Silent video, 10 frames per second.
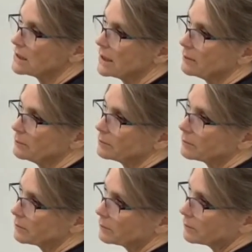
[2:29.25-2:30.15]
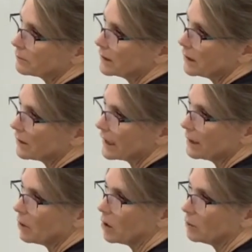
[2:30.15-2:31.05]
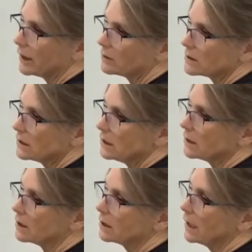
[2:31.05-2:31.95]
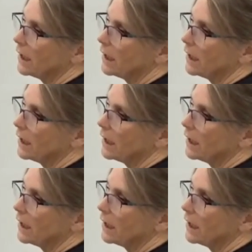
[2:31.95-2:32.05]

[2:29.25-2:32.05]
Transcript: See, I'm here, I came all the way out to here,